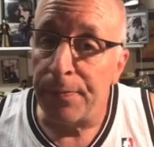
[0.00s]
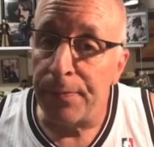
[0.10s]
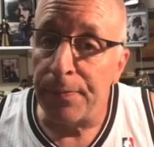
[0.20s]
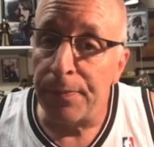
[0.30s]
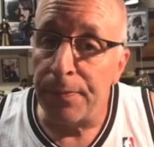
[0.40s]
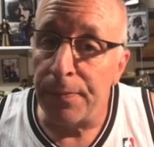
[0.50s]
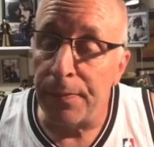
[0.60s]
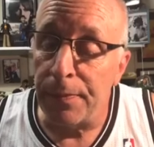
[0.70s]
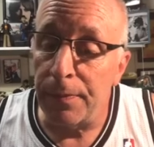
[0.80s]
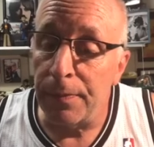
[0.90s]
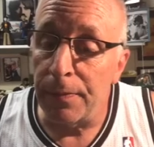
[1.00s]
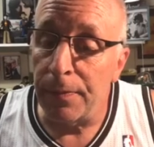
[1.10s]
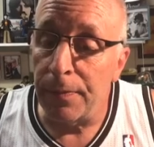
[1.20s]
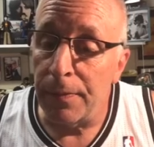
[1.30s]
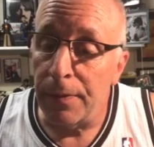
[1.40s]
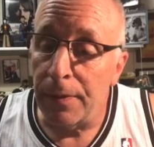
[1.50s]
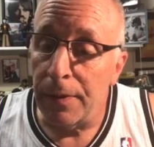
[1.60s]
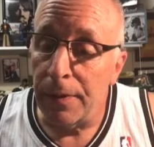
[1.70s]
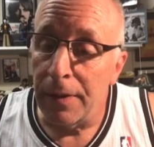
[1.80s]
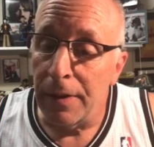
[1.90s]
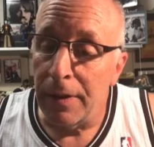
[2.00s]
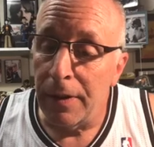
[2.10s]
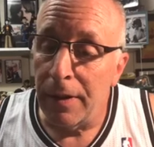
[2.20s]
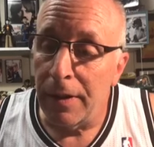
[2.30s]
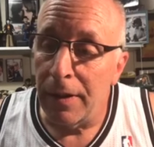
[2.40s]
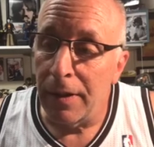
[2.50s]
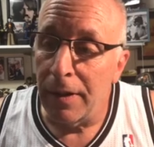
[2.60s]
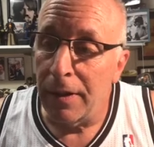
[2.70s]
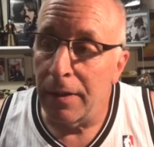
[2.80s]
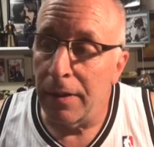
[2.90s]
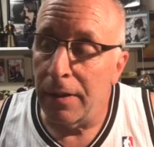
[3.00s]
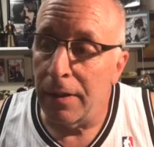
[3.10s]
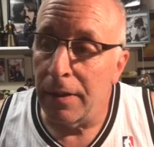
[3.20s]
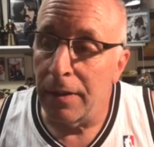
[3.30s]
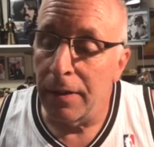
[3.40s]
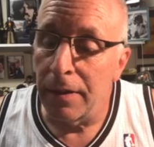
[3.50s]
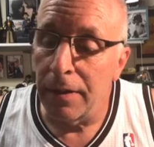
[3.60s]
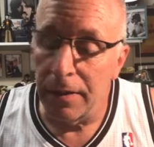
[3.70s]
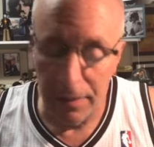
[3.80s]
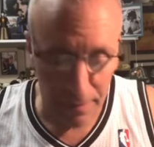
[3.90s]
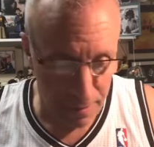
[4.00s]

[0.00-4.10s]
I, lo I love your videos, man. I watched pretty much, I don't know, a